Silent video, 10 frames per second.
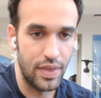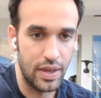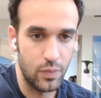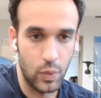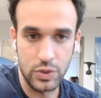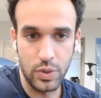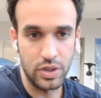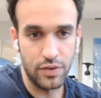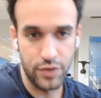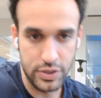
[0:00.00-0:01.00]
And then once we
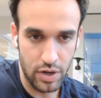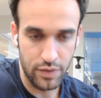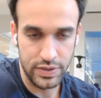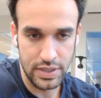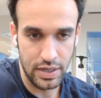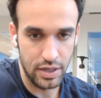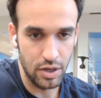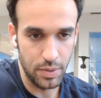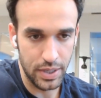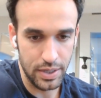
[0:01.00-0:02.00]
got the first credit facility
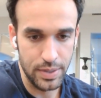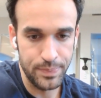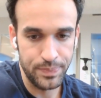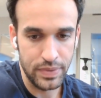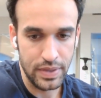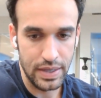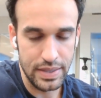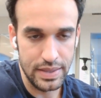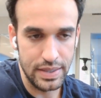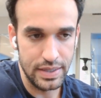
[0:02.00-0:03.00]
going,
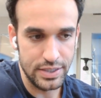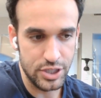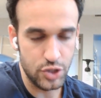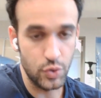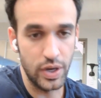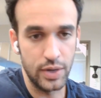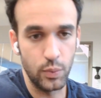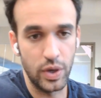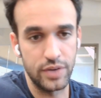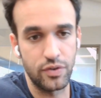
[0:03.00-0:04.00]
the
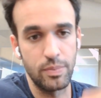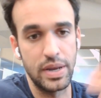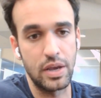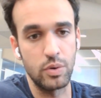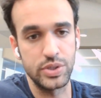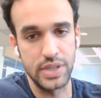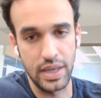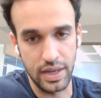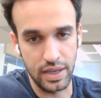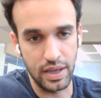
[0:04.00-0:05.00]
strain went from
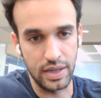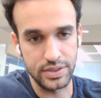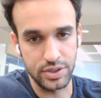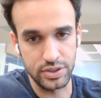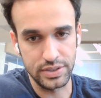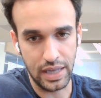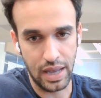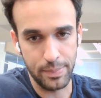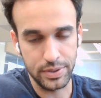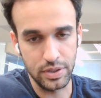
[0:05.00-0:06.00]
negotiating and sourcing
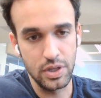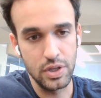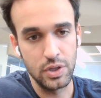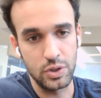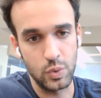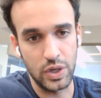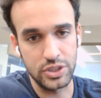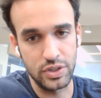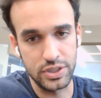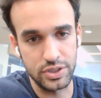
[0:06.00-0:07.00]
that capital to
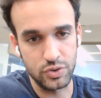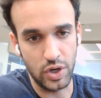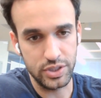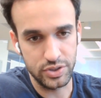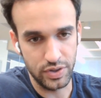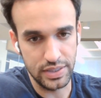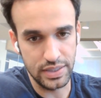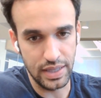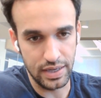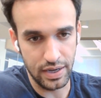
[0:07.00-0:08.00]
actually
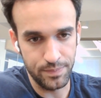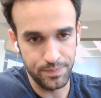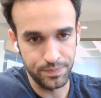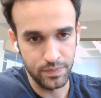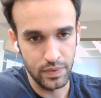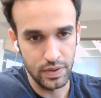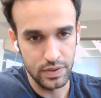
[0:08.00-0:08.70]
structuring the data